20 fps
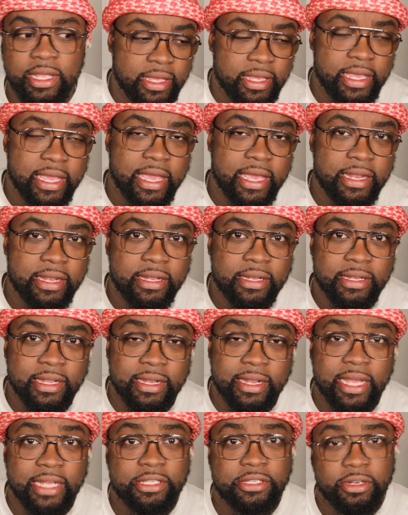Again, the
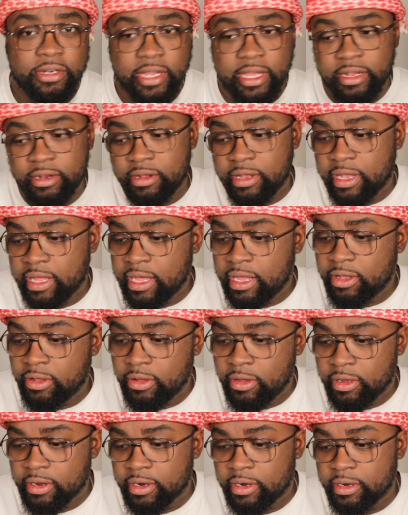nights are getting a lot
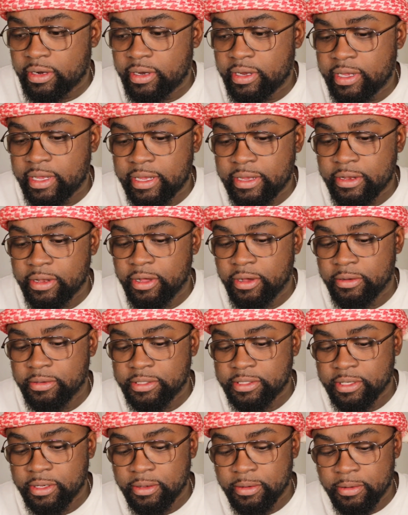longer, you know,
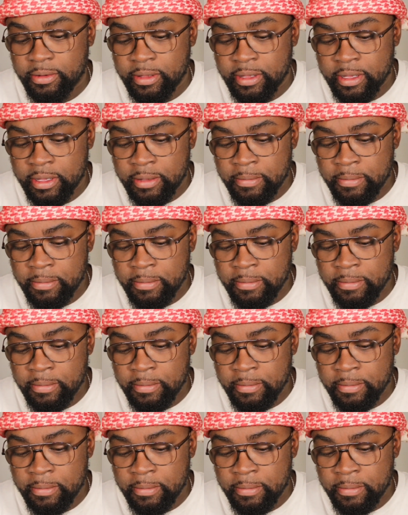so